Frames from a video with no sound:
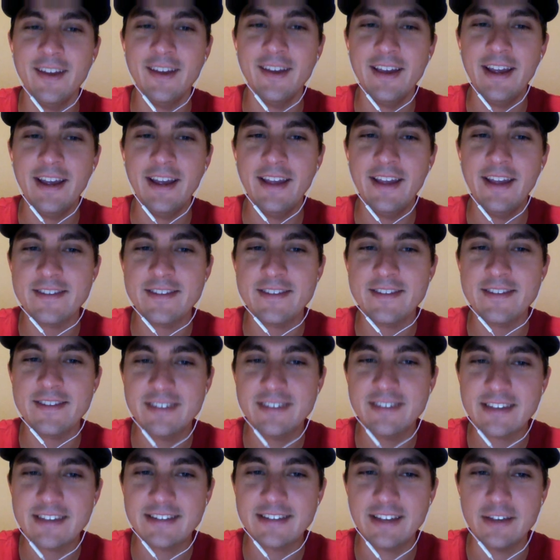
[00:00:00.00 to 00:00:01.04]
in the
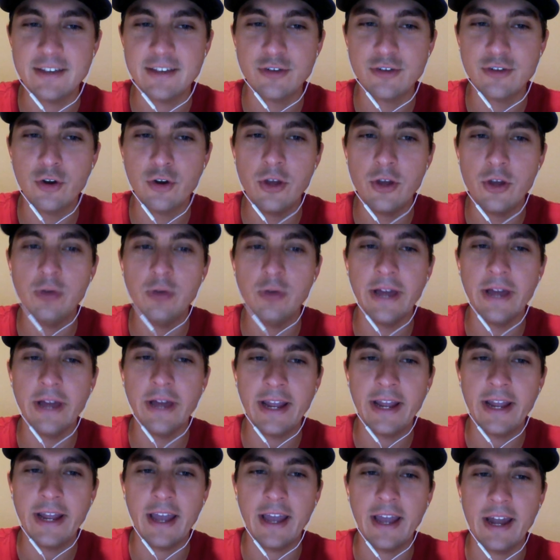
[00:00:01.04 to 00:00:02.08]
60s, who do you
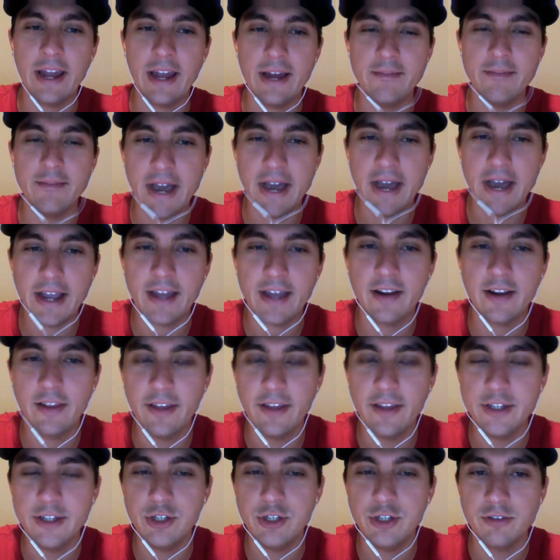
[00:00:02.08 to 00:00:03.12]
like? And I'm not going to
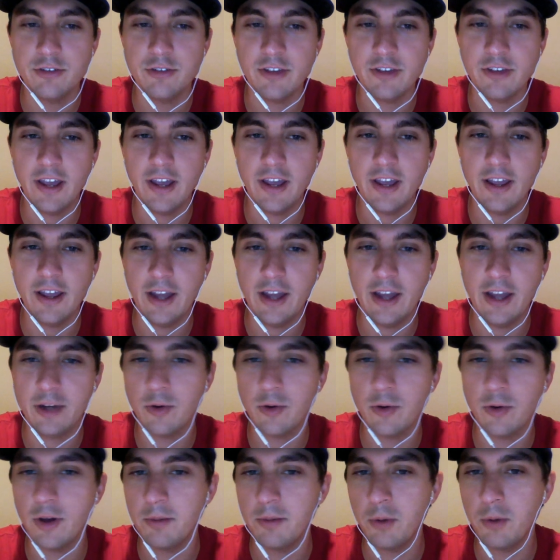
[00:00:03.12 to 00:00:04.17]
let you say
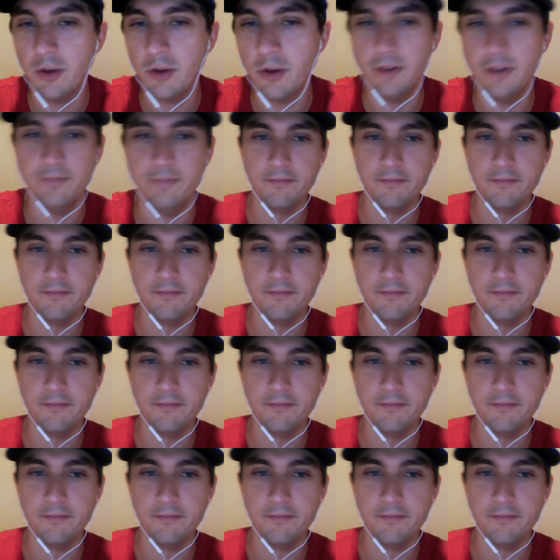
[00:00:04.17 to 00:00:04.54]
Anquan Bolden.